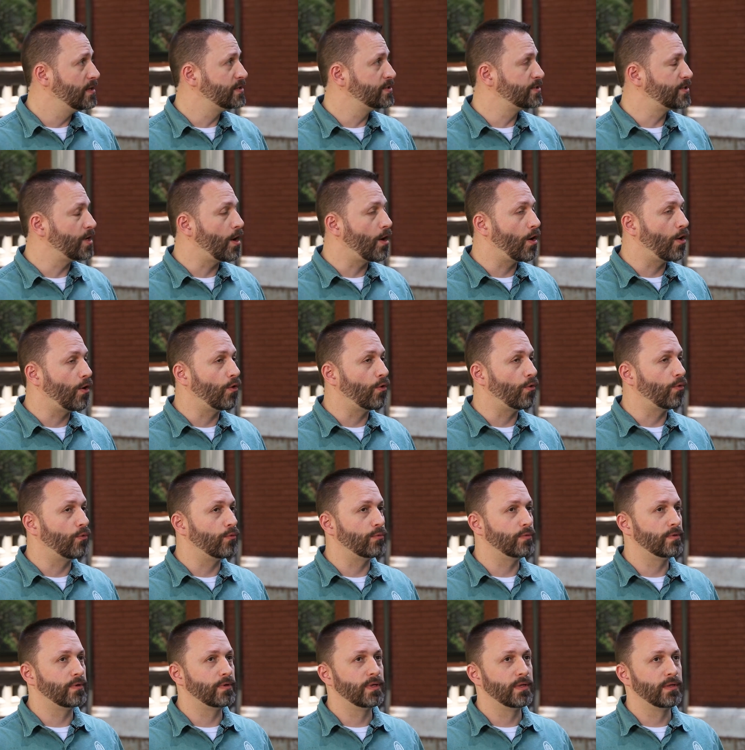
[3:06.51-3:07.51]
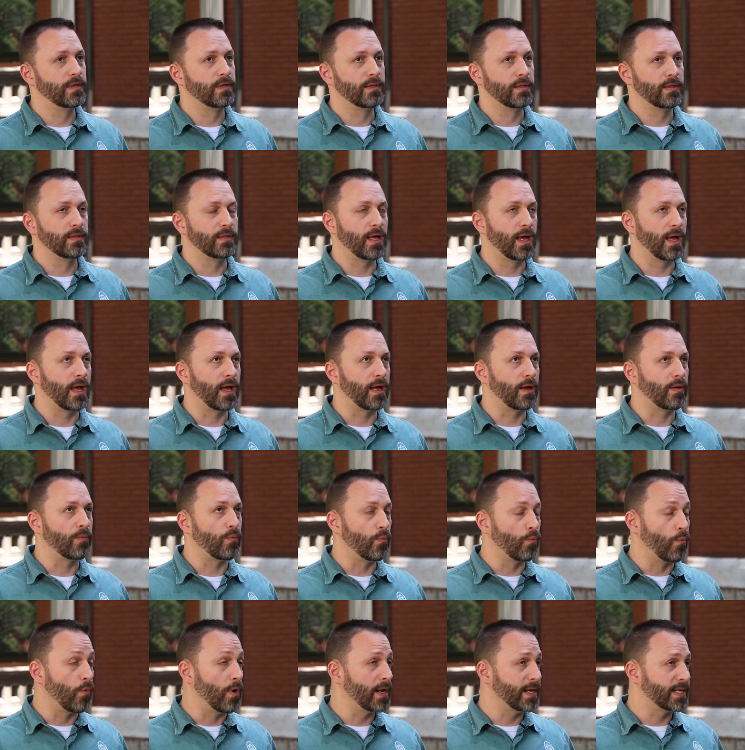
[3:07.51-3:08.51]
So
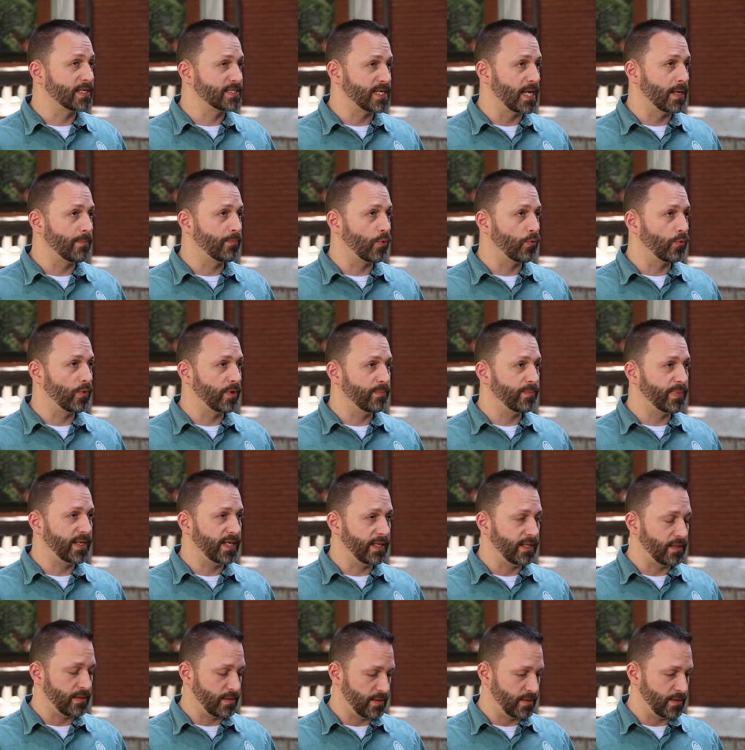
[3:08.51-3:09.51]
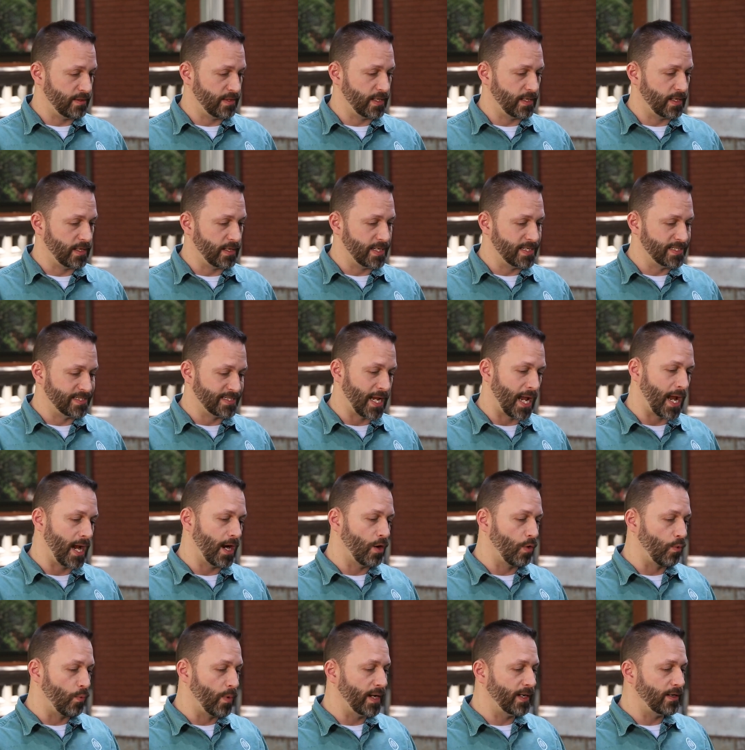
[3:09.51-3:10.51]
one example would be the
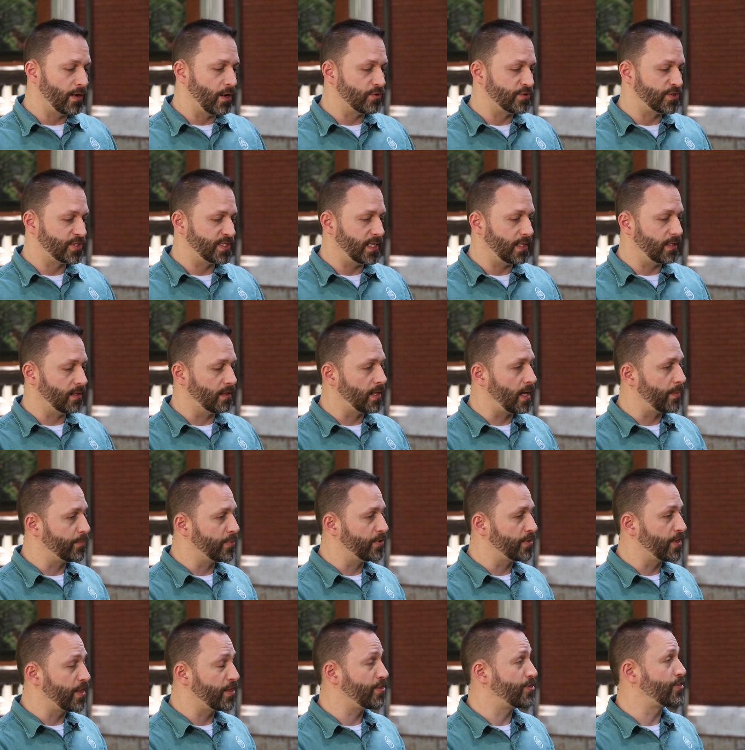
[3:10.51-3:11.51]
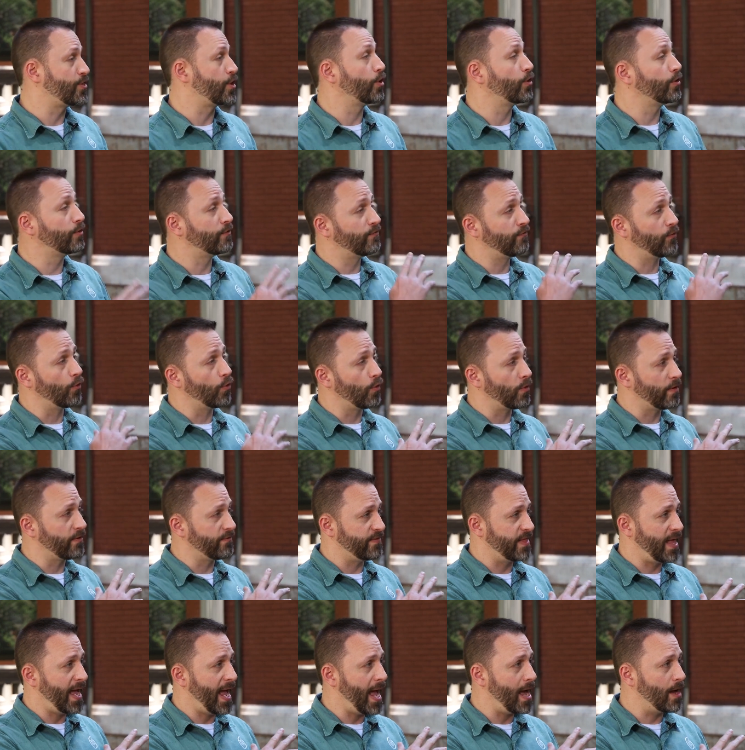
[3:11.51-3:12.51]
entire window sill up on the third floor
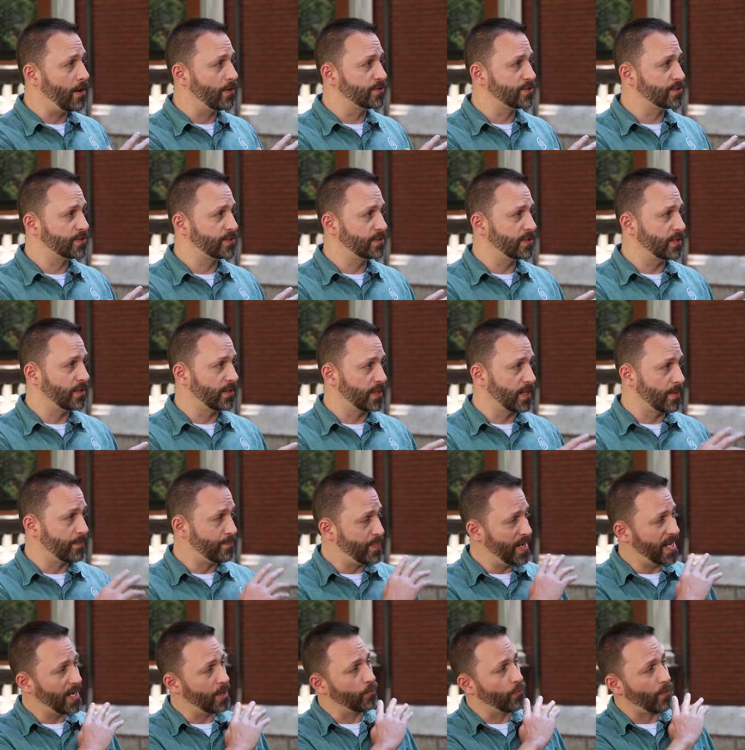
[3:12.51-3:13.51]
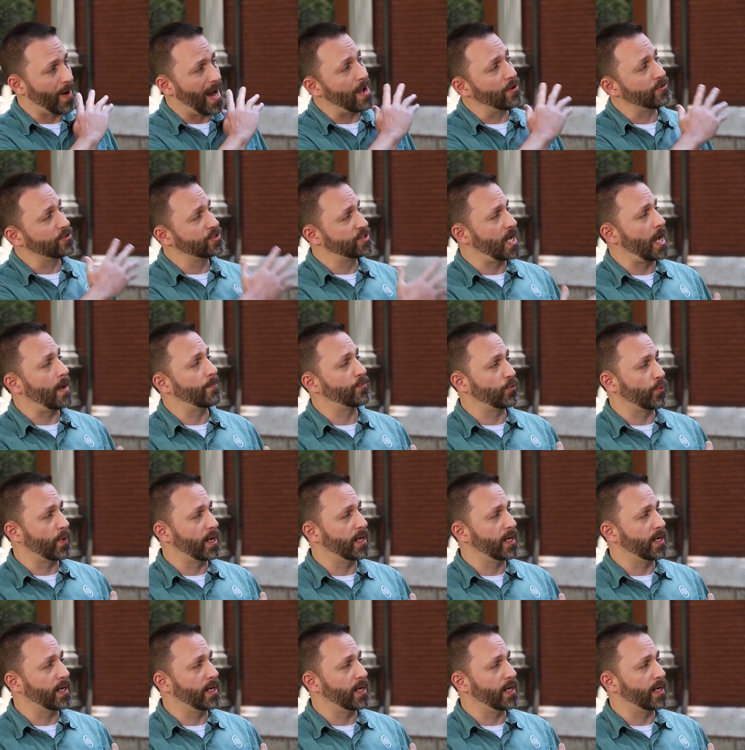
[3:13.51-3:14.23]
of the house, on the big round-topped